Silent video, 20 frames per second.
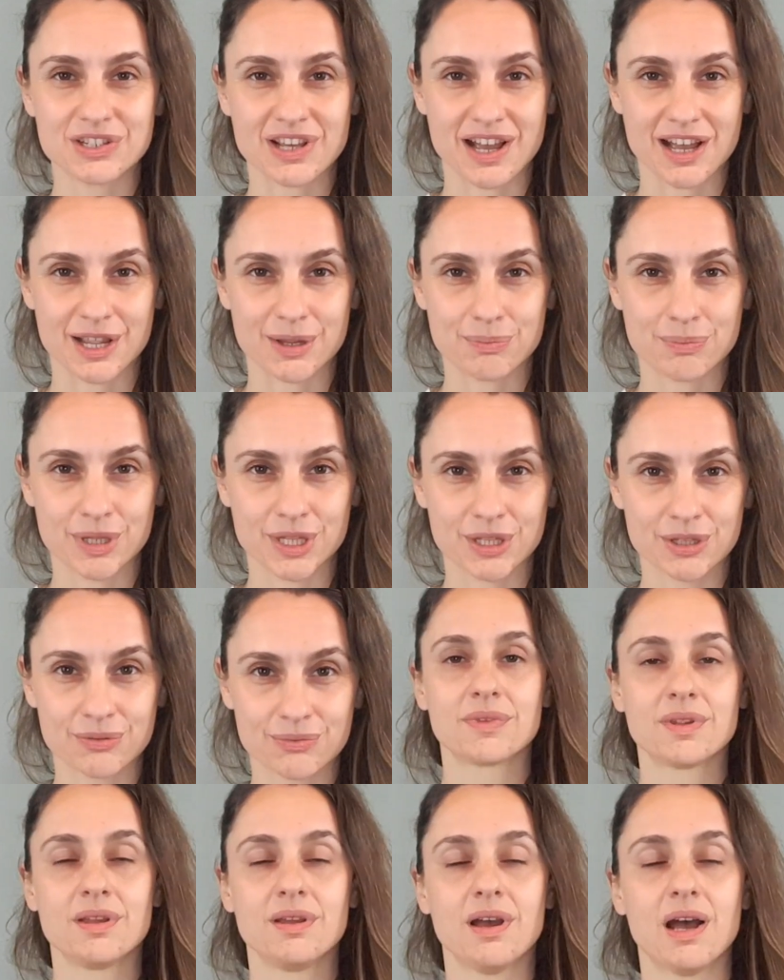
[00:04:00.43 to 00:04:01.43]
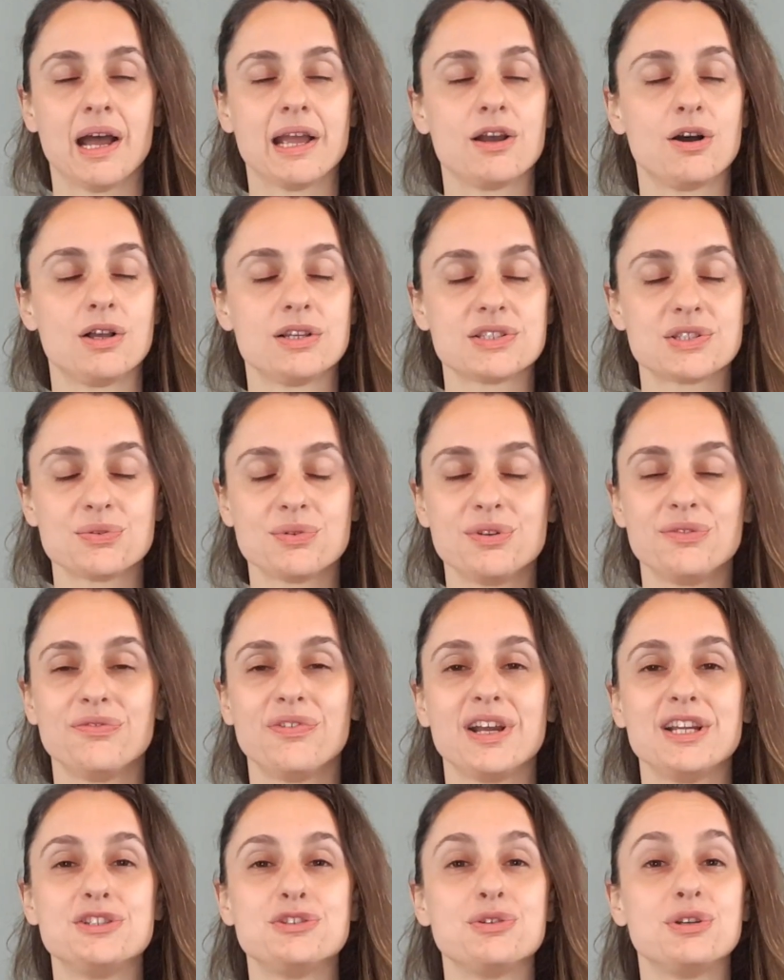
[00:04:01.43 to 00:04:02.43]
time. I also
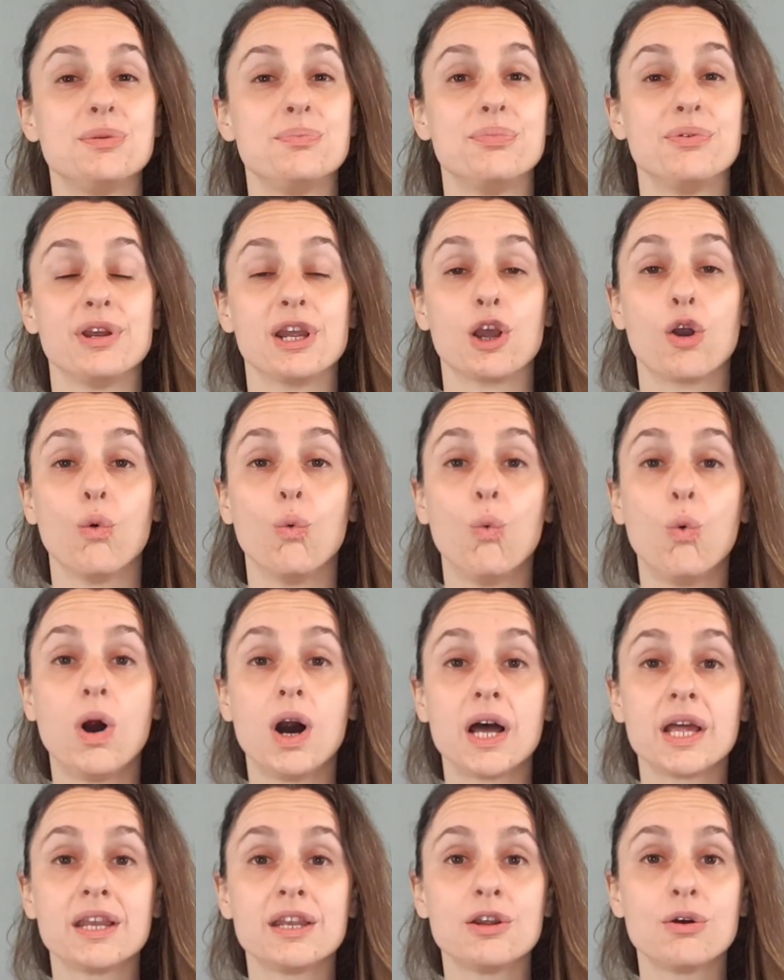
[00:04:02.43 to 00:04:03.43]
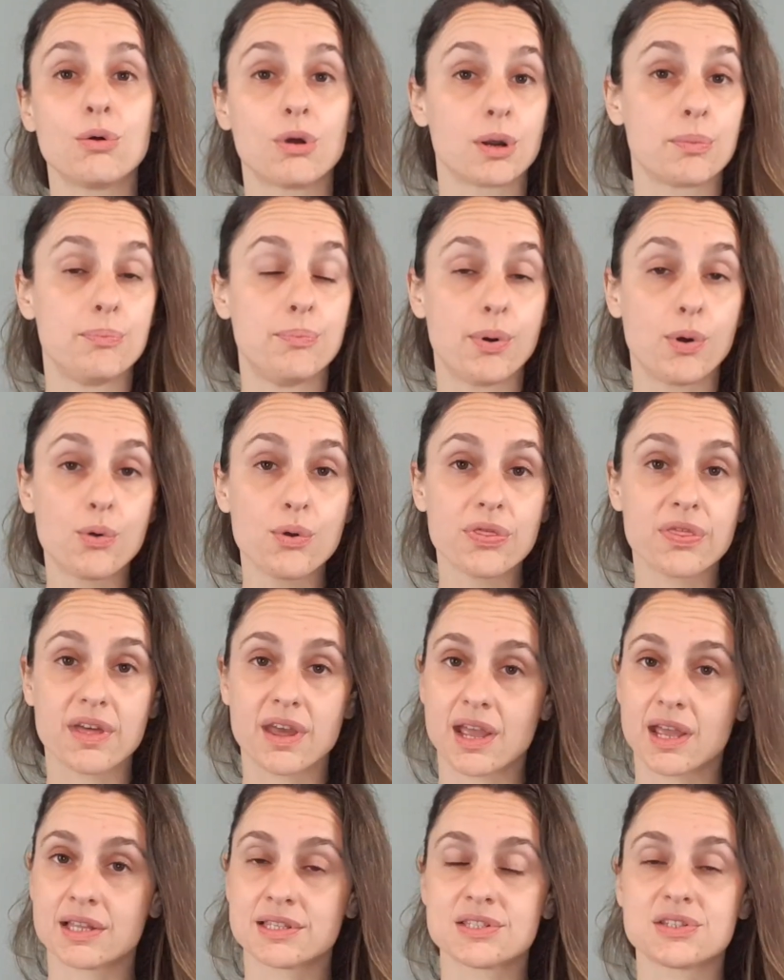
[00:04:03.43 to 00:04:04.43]
invite you to bring one or both
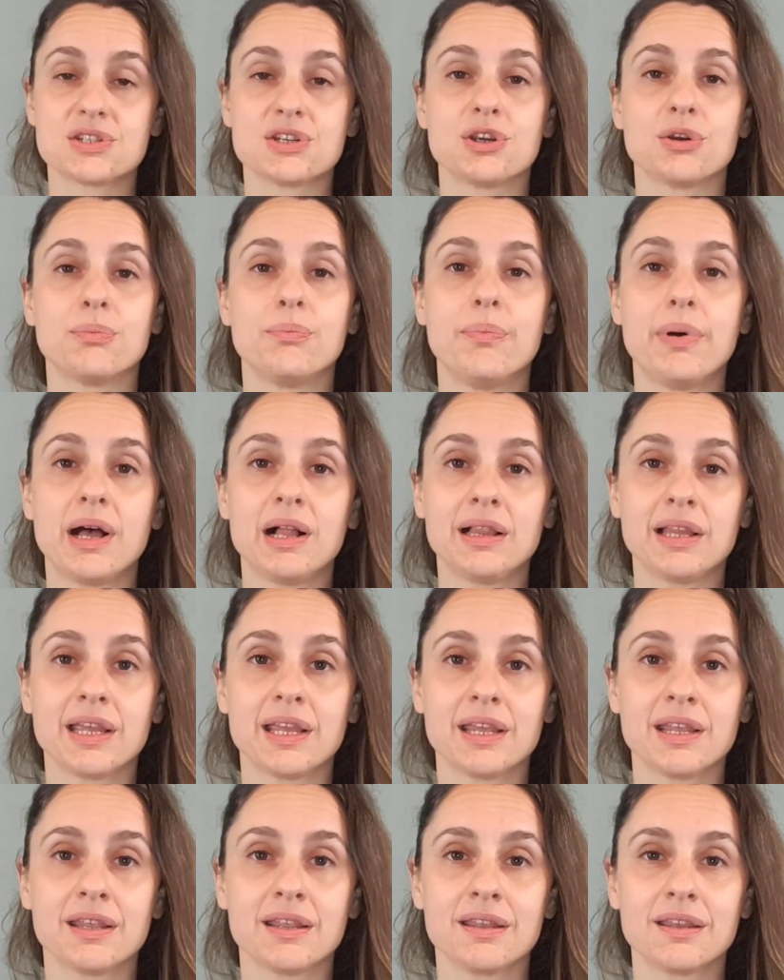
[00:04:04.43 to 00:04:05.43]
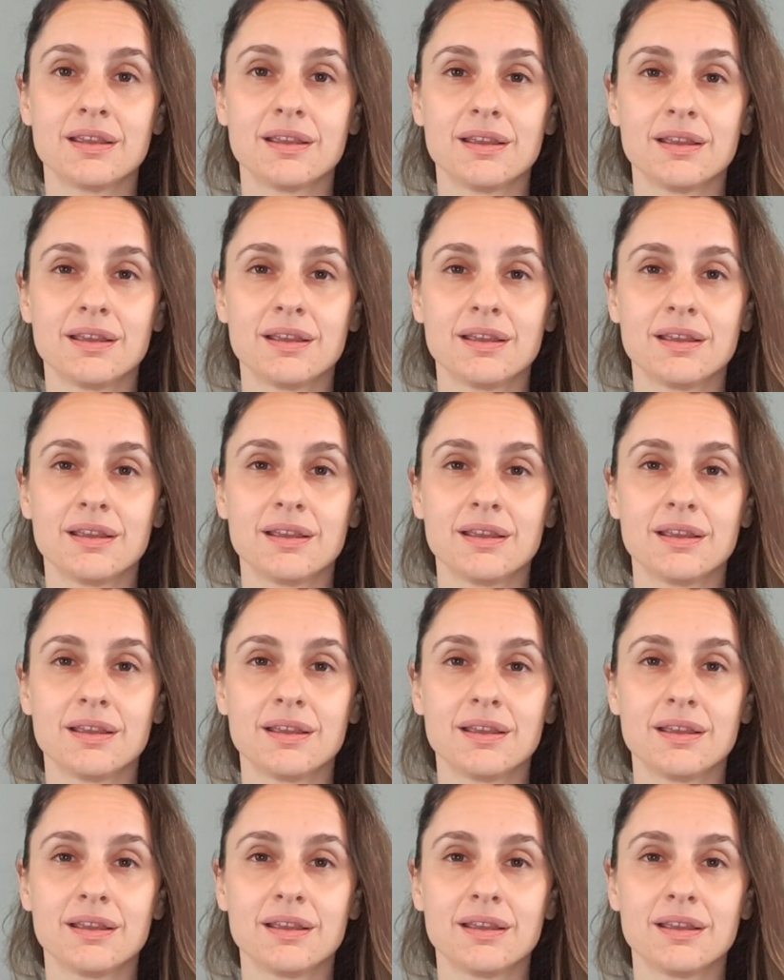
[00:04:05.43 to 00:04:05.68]
hands to your belly.